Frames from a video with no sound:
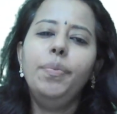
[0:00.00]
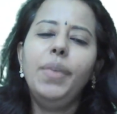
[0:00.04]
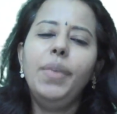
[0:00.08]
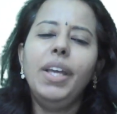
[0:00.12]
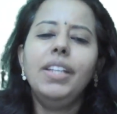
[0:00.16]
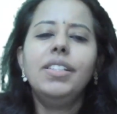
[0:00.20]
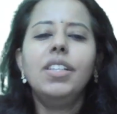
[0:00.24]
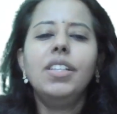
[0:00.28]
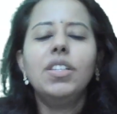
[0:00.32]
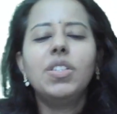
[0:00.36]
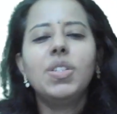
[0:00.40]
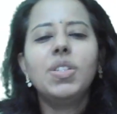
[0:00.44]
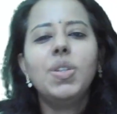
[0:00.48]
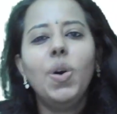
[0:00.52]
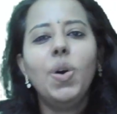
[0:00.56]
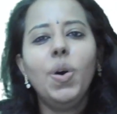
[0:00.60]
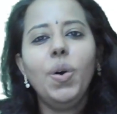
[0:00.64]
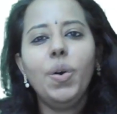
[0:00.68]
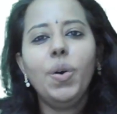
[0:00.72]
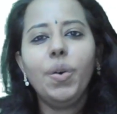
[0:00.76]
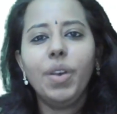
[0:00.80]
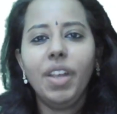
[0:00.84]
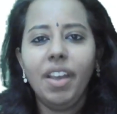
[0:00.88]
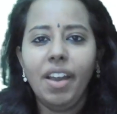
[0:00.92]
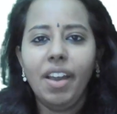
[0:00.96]
there is a
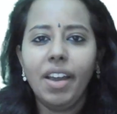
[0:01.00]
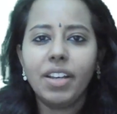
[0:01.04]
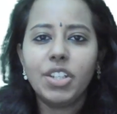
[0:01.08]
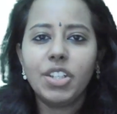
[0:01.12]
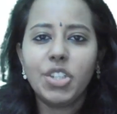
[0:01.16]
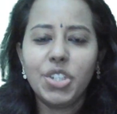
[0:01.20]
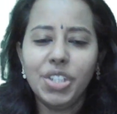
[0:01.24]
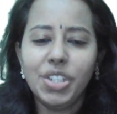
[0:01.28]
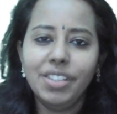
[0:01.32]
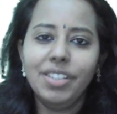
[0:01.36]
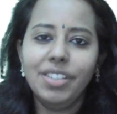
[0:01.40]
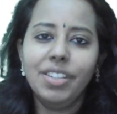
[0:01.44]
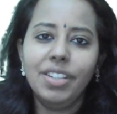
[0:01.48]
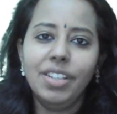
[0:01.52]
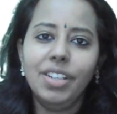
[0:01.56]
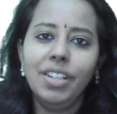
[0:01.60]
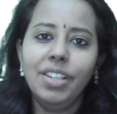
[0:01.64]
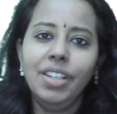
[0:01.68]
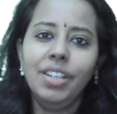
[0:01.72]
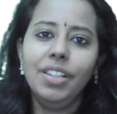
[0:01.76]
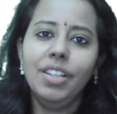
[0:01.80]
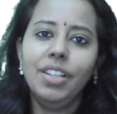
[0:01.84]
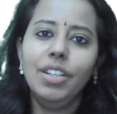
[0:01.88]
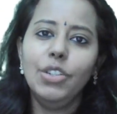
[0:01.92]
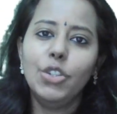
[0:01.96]
slow reaction
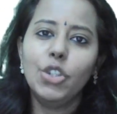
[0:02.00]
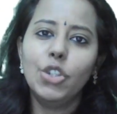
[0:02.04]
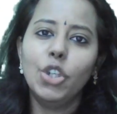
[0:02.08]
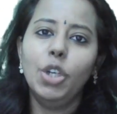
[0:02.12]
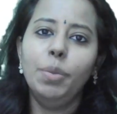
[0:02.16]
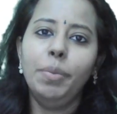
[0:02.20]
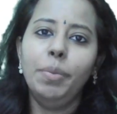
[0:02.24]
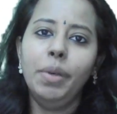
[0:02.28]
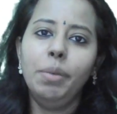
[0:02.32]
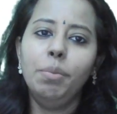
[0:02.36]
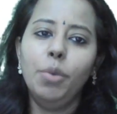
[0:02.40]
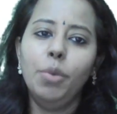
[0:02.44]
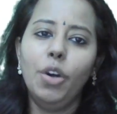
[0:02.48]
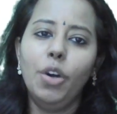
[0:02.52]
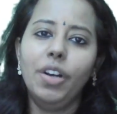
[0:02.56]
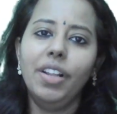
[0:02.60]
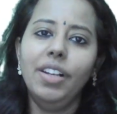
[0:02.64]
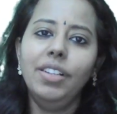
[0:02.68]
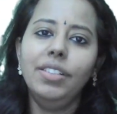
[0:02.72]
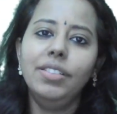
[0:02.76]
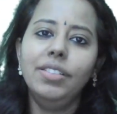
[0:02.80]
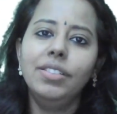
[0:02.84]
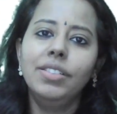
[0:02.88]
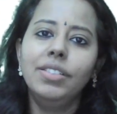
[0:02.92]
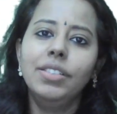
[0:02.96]
in the German
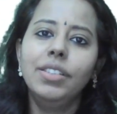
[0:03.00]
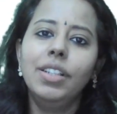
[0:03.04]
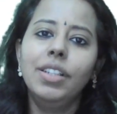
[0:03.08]
model.